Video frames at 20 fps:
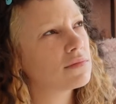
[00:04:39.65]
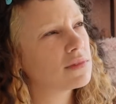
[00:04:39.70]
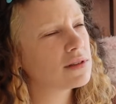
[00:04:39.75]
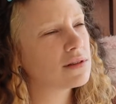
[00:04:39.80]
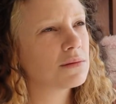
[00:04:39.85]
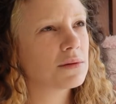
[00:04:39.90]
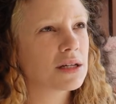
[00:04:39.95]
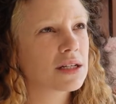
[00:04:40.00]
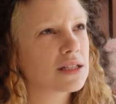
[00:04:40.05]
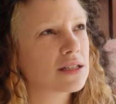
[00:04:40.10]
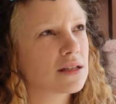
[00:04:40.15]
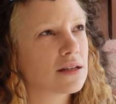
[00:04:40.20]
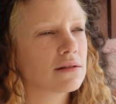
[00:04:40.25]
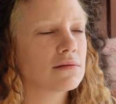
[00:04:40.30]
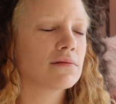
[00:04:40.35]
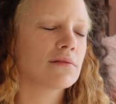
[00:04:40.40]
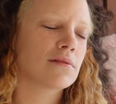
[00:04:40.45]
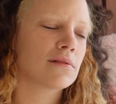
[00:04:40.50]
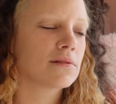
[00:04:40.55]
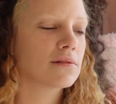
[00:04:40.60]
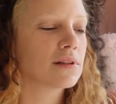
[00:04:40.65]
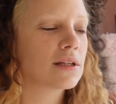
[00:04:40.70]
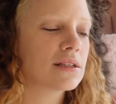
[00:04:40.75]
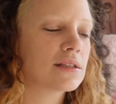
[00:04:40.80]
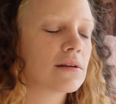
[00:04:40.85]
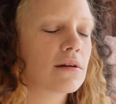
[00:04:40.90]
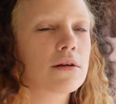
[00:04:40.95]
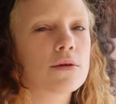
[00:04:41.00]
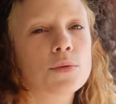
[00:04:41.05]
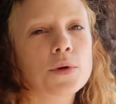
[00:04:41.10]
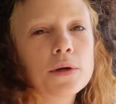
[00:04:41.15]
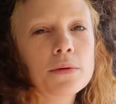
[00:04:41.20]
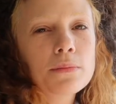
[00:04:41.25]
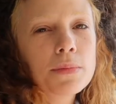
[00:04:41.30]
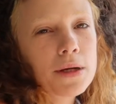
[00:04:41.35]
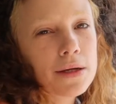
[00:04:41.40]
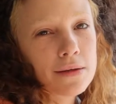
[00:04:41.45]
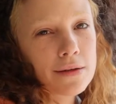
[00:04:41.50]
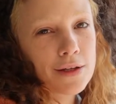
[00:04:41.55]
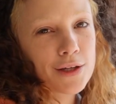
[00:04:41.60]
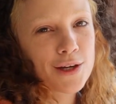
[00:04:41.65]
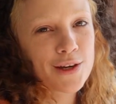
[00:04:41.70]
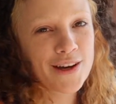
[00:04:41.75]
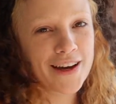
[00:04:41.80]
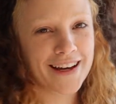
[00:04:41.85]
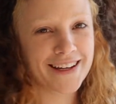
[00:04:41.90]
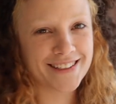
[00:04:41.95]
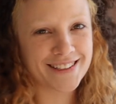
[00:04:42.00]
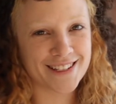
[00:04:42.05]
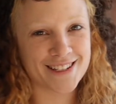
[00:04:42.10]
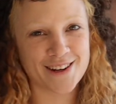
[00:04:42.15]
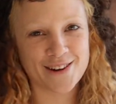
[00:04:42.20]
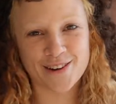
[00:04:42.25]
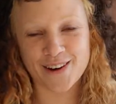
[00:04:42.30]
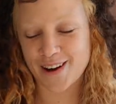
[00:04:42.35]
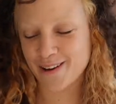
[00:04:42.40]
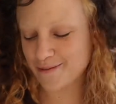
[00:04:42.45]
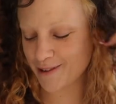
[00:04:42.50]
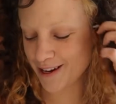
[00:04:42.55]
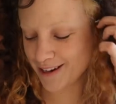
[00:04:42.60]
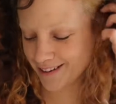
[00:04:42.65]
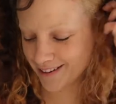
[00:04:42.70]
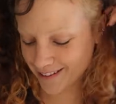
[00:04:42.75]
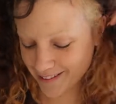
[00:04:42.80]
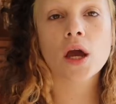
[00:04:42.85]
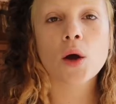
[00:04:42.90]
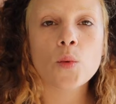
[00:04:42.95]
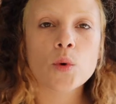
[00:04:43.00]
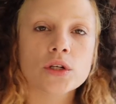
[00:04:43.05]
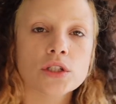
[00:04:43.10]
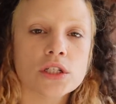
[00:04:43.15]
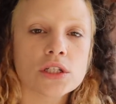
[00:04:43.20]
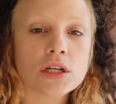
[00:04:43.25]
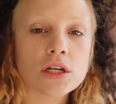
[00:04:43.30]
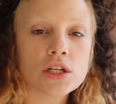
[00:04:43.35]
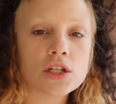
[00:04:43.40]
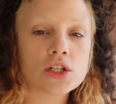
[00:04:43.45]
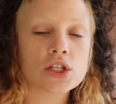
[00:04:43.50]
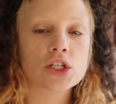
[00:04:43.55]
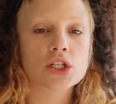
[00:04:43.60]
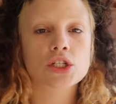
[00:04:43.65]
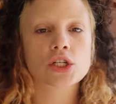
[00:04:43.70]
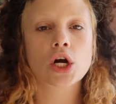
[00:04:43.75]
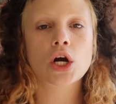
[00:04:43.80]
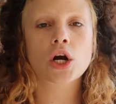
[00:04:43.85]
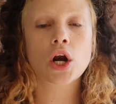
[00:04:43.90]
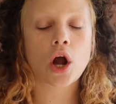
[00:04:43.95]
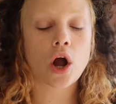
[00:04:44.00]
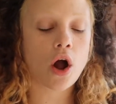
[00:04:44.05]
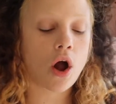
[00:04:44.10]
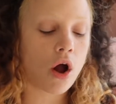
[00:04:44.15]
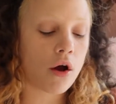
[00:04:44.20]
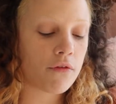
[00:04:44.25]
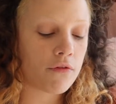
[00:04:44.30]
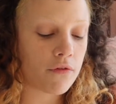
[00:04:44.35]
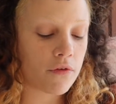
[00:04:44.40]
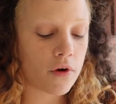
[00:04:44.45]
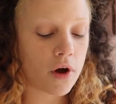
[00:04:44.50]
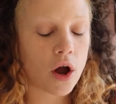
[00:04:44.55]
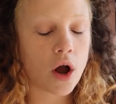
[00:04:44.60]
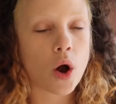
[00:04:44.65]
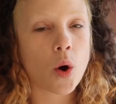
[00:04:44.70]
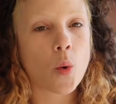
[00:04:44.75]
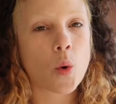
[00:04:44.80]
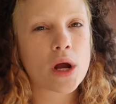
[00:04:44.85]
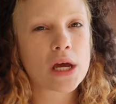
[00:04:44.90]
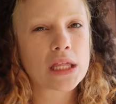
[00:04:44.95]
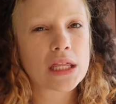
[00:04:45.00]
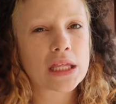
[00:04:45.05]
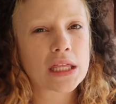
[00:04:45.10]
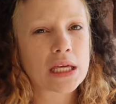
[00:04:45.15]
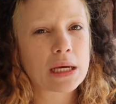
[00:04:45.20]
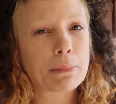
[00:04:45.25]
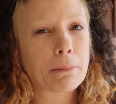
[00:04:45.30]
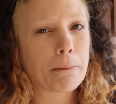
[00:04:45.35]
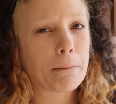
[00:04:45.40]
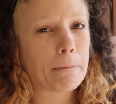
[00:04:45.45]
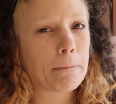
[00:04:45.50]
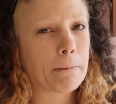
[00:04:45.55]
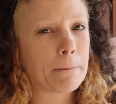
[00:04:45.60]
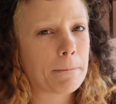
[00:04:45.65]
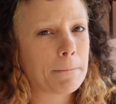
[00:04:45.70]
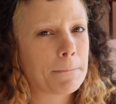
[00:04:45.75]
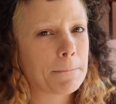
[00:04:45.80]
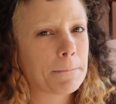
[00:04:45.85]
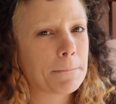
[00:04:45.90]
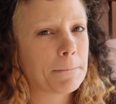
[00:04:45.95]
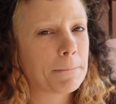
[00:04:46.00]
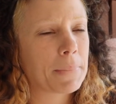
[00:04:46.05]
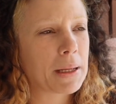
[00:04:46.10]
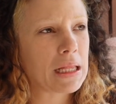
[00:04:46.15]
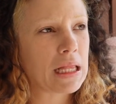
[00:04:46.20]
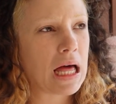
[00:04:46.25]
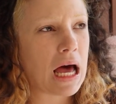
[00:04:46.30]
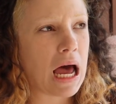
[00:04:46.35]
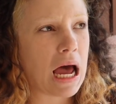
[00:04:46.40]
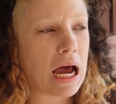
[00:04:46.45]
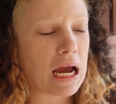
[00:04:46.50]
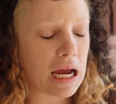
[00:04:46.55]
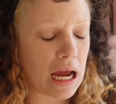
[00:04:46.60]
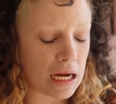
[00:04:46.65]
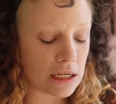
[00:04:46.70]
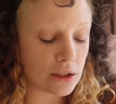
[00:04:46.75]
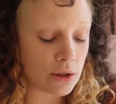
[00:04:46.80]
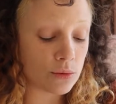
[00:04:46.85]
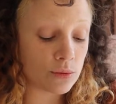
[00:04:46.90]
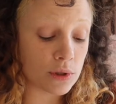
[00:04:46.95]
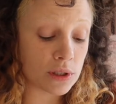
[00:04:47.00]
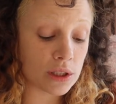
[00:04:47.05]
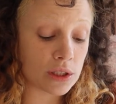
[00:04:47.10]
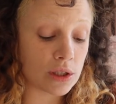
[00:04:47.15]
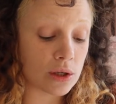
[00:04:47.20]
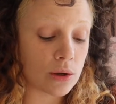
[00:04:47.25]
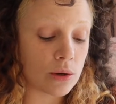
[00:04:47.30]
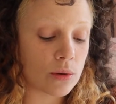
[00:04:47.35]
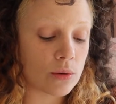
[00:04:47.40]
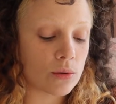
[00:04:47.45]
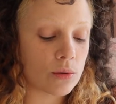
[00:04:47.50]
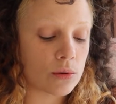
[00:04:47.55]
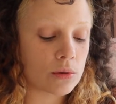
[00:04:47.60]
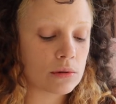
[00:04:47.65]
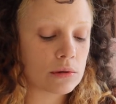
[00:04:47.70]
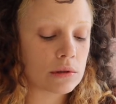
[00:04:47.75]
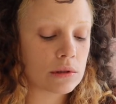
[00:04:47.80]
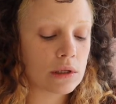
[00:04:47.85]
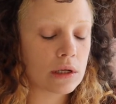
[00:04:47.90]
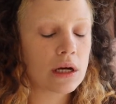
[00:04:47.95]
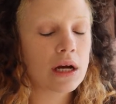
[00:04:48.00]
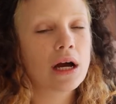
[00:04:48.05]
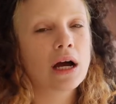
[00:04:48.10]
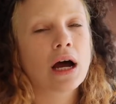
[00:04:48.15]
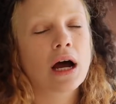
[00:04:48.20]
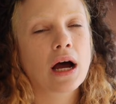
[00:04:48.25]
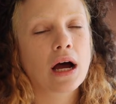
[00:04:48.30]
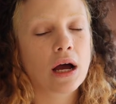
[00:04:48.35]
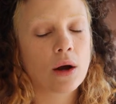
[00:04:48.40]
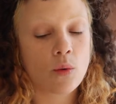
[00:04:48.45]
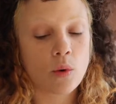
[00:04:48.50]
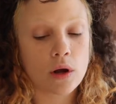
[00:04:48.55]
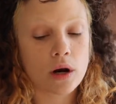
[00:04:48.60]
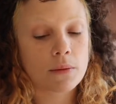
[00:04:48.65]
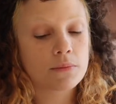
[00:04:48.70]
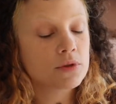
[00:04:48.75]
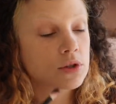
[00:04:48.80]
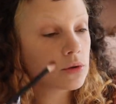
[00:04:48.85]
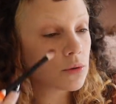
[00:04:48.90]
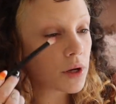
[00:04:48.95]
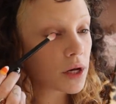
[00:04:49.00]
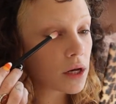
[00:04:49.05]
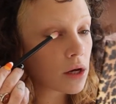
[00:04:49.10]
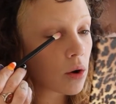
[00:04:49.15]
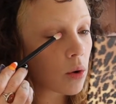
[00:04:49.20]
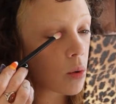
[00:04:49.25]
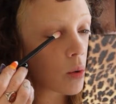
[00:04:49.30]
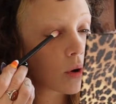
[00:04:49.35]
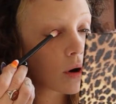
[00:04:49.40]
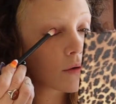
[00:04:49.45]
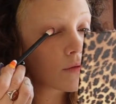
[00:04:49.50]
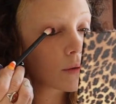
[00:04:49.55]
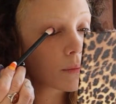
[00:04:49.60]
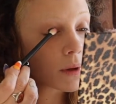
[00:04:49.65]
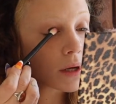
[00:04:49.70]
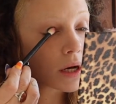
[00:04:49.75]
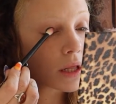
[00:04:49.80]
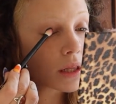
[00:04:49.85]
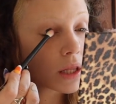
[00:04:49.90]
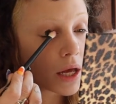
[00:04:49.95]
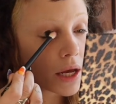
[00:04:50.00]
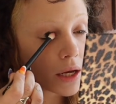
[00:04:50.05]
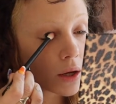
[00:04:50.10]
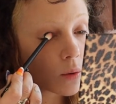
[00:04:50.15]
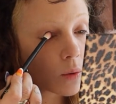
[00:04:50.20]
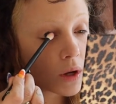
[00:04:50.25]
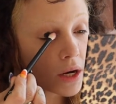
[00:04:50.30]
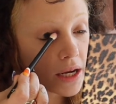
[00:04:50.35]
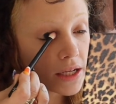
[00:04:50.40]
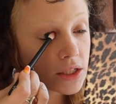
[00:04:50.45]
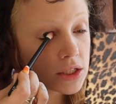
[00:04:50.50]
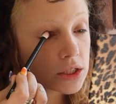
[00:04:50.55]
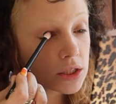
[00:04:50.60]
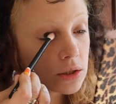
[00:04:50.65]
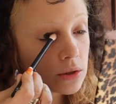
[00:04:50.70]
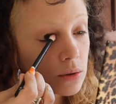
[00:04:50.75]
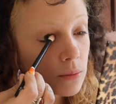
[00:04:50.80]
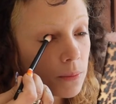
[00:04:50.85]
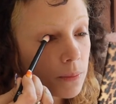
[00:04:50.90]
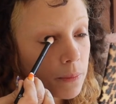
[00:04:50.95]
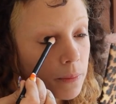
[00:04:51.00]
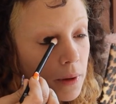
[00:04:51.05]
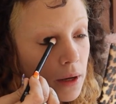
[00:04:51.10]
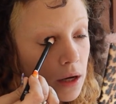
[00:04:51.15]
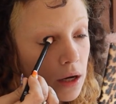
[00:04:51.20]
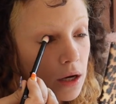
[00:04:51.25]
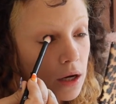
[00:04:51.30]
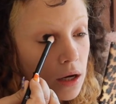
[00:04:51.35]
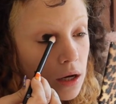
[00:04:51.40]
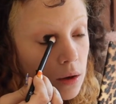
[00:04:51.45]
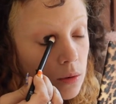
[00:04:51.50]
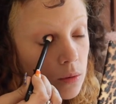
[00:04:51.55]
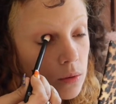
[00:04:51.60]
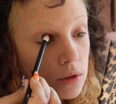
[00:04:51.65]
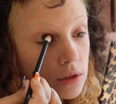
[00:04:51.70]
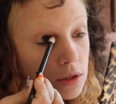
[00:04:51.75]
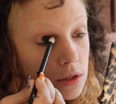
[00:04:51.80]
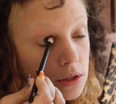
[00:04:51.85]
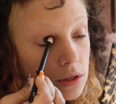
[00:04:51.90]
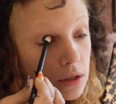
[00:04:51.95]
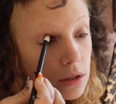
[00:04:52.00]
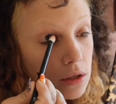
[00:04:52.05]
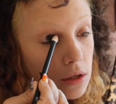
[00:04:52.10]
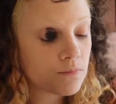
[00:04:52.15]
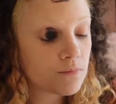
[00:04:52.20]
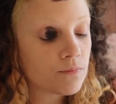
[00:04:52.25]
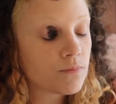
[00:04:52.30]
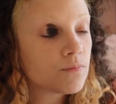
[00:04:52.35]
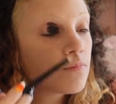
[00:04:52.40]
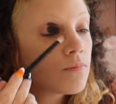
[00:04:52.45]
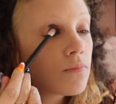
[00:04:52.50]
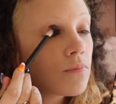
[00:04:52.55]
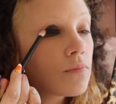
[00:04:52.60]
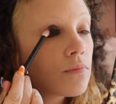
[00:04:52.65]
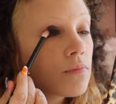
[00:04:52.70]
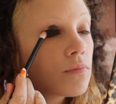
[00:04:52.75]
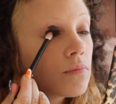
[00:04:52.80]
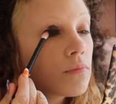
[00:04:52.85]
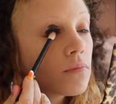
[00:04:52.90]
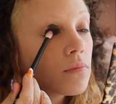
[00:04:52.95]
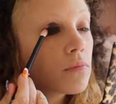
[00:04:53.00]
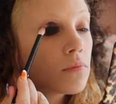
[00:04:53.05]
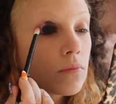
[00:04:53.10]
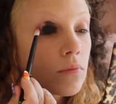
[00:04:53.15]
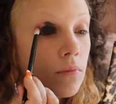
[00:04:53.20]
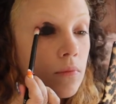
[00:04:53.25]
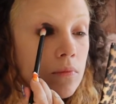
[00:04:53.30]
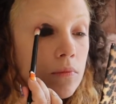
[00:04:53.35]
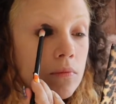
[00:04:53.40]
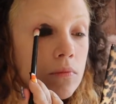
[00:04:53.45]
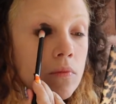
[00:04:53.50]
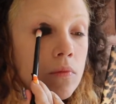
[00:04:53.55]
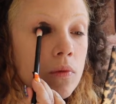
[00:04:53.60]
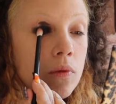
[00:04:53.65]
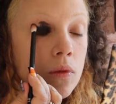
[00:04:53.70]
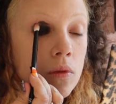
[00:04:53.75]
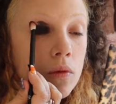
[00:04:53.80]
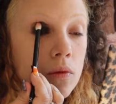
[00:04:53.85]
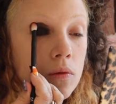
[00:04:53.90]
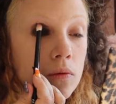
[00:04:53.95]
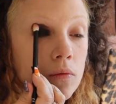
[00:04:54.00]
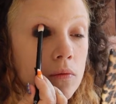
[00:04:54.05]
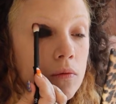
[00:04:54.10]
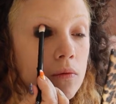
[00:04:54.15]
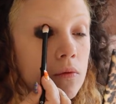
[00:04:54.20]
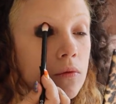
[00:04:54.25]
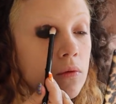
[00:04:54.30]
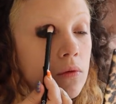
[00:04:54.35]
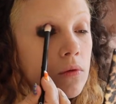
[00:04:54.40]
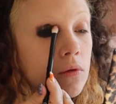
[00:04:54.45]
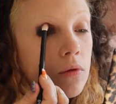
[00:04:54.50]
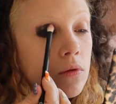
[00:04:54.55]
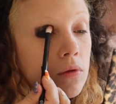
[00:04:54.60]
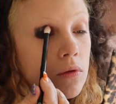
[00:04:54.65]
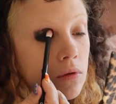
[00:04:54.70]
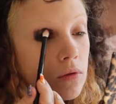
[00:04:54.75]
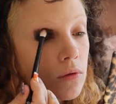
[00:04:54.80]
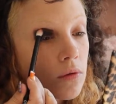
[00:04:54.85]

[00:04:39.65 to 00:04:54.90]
Makes sense. That sounded weird, but you guys know what I mean. Okay, we're just gonna start off with black. I don't really know what I'm doing or if I'm gonna like what I do, but we're just gonna go for it. I think I'm gonna zoom